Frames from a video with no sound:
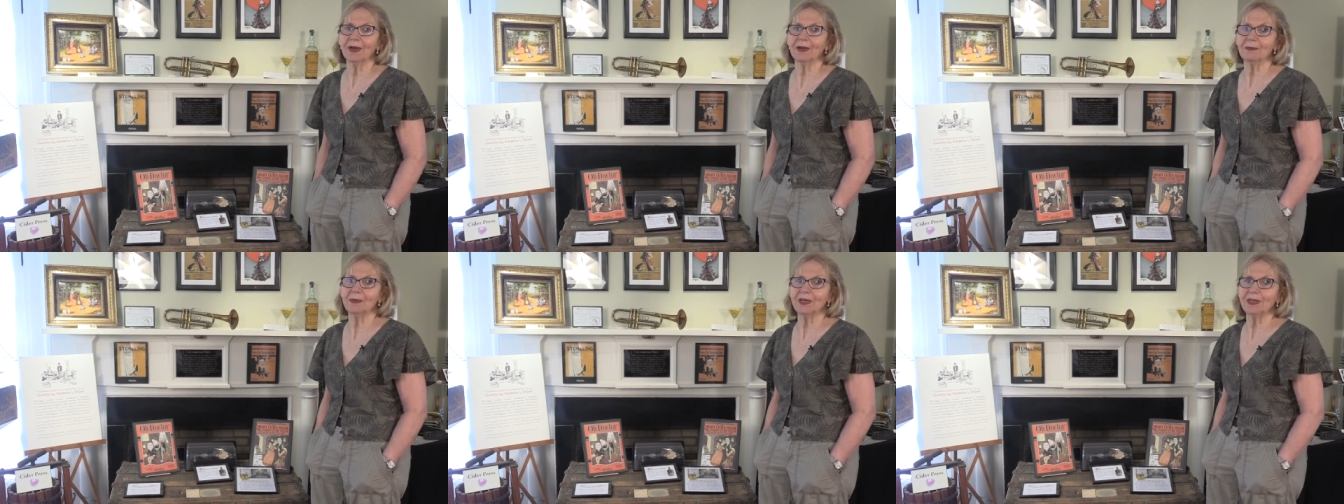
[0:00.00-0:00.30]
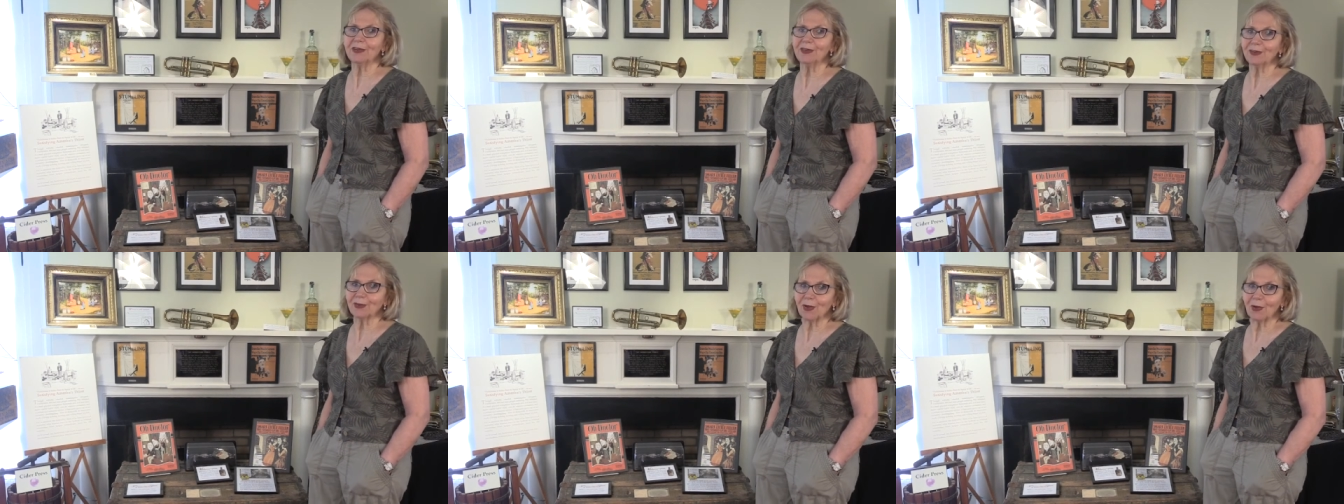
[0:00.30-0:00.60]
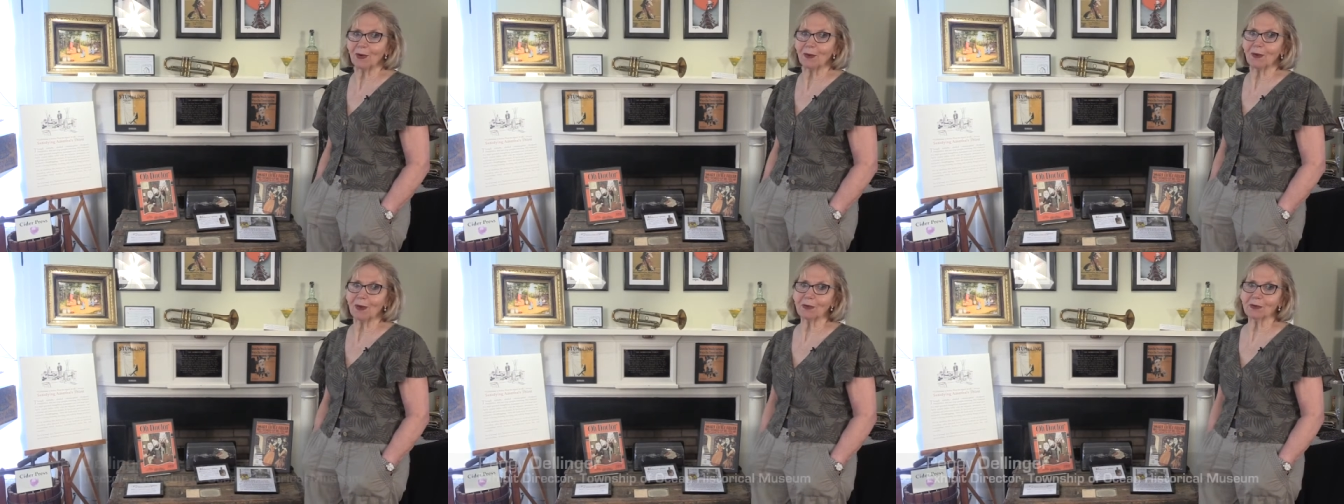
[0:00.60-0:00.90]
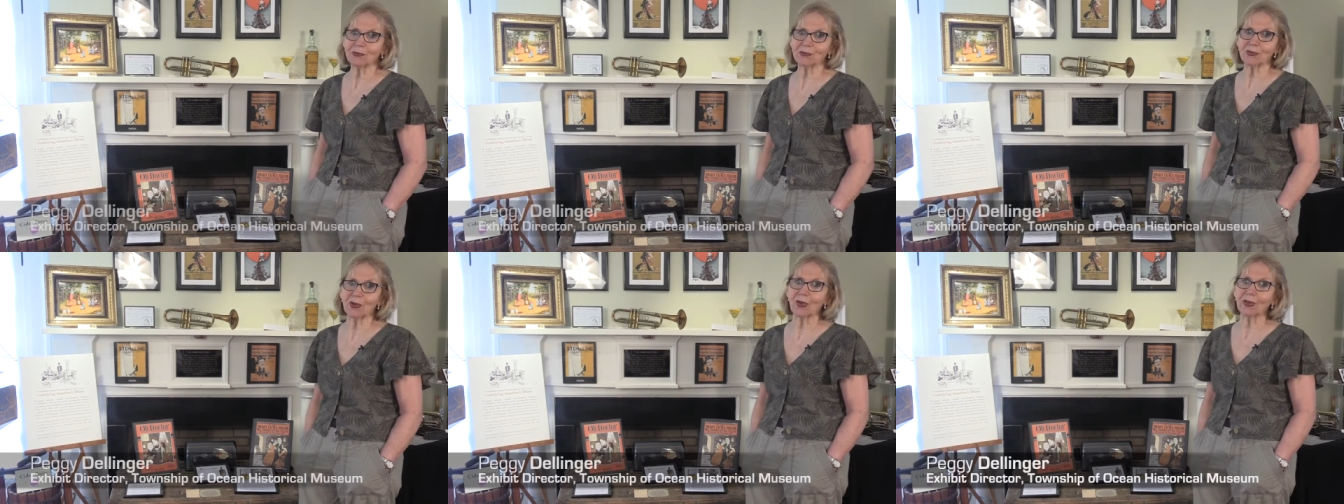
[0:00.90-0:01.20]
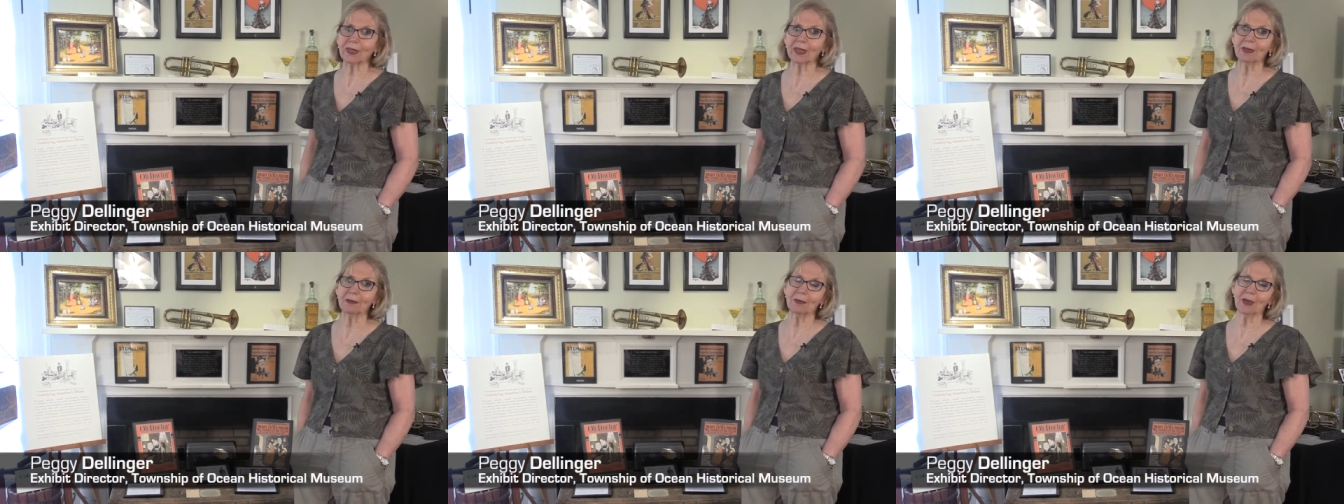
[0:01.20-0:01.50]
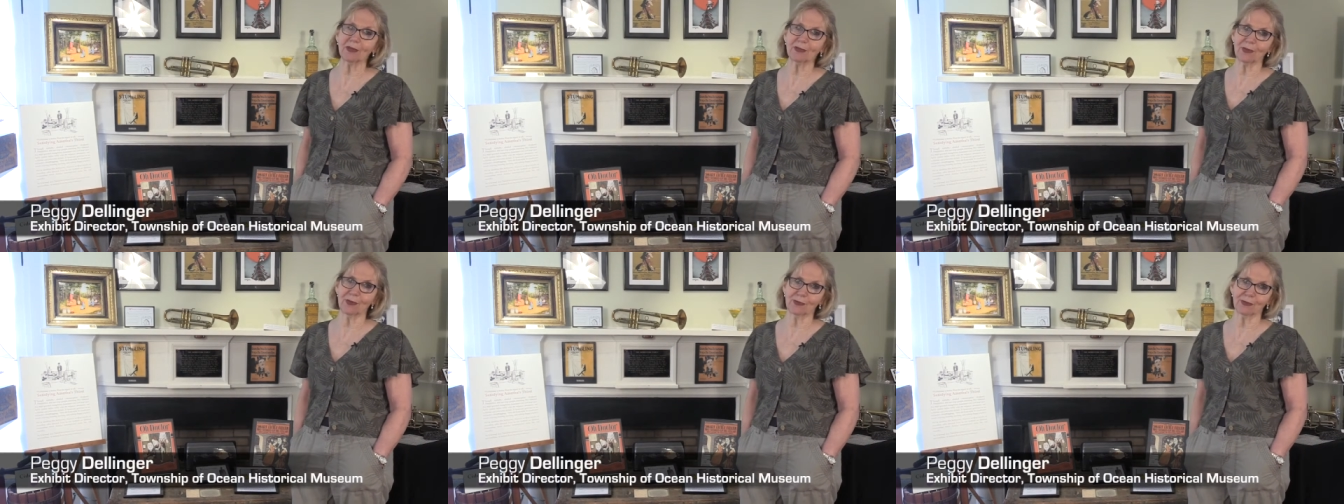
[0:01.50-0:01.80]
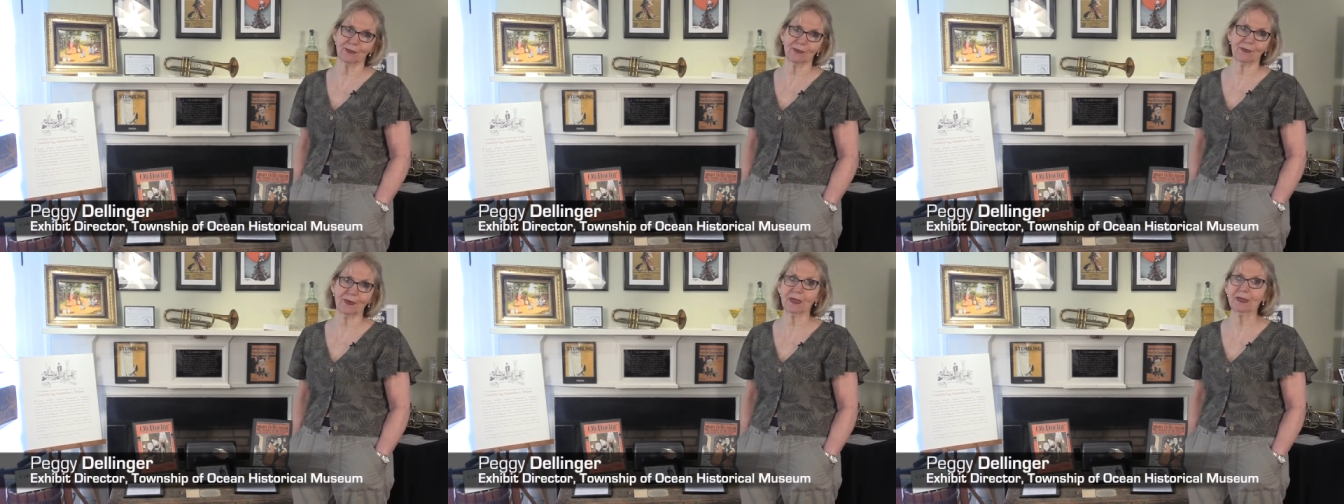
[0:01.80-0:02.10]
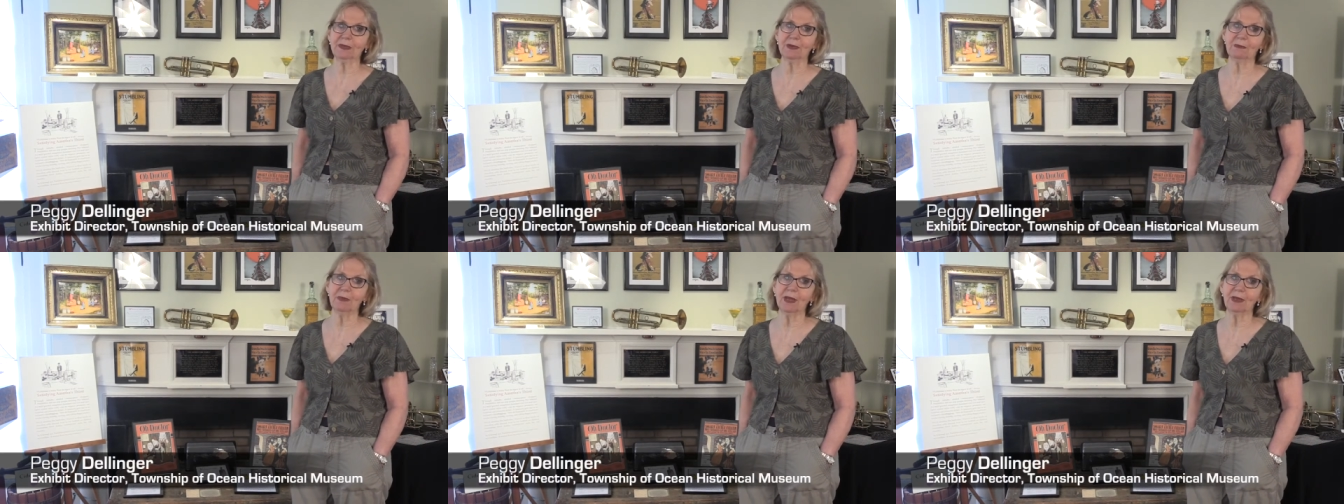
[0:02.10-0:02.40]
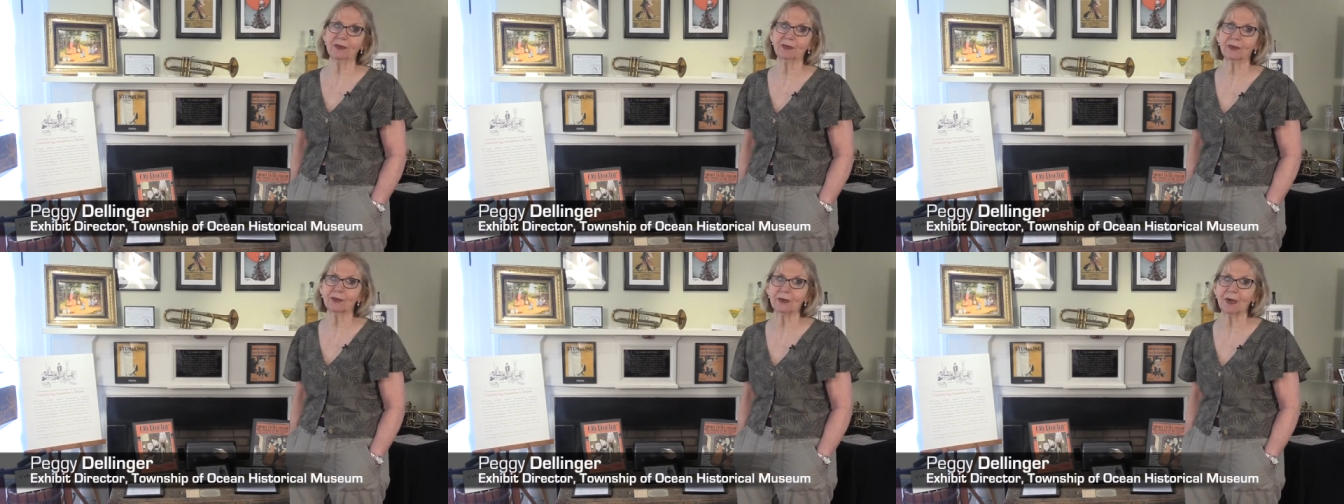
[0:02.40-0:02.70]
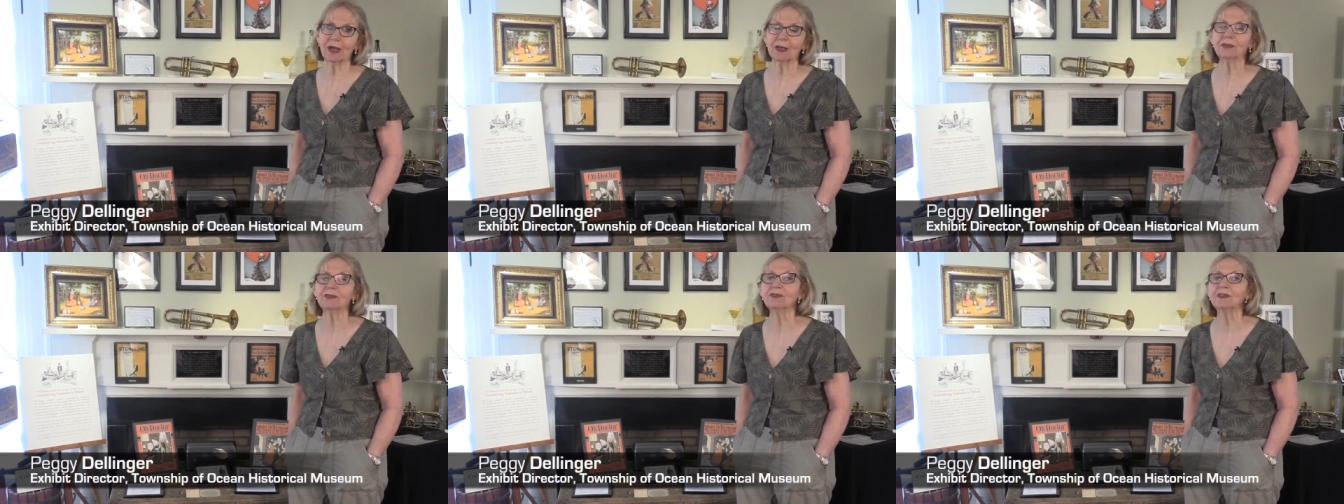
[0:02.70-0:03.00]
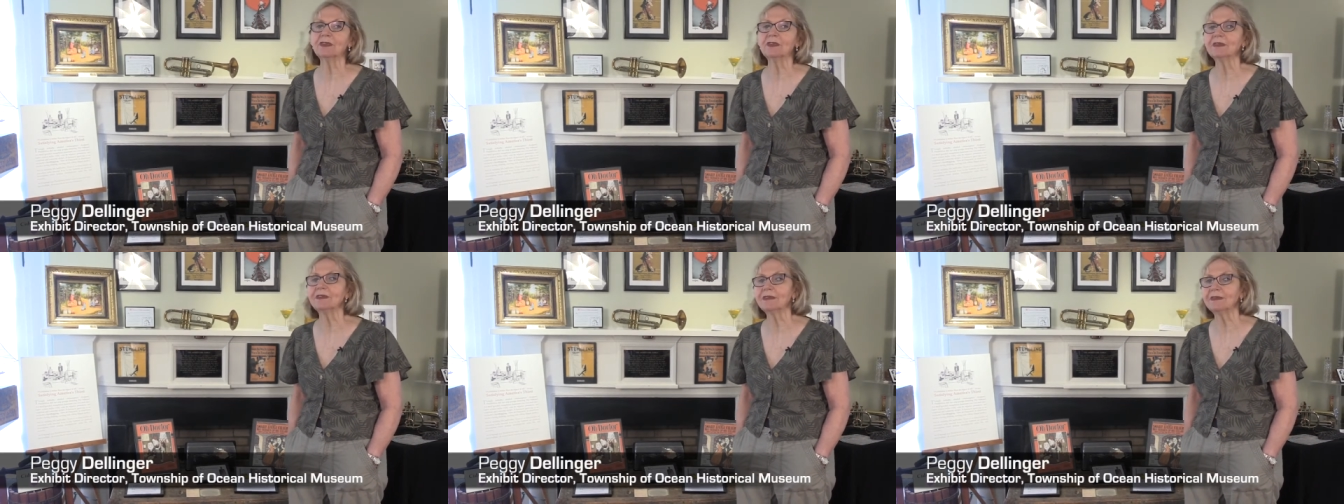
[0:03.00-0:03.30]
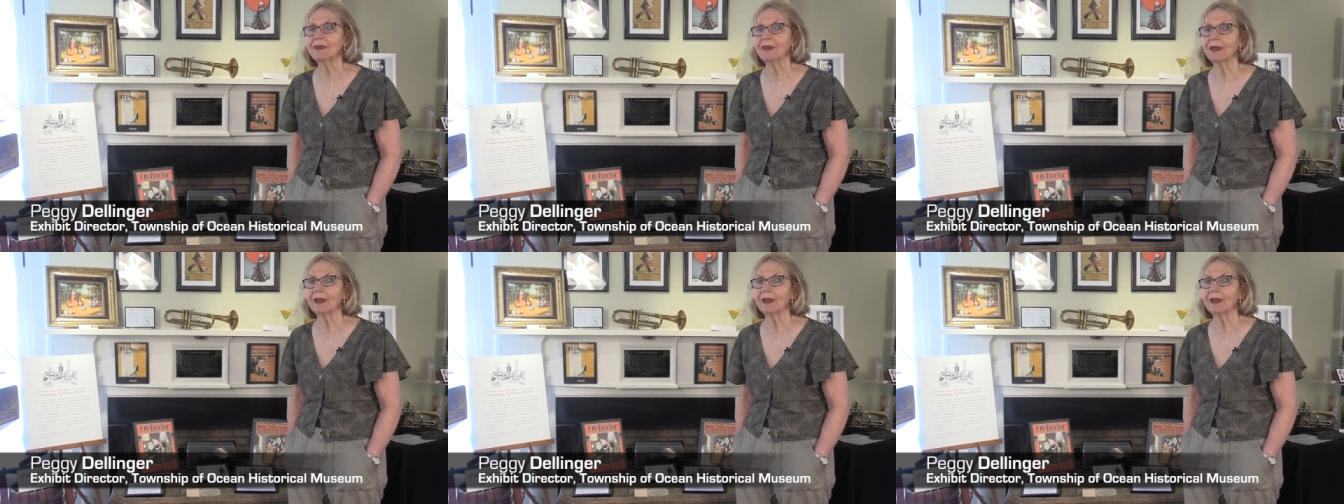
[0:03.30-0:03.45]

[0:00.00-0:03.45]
a minute ago, I was talking about those fundamental questions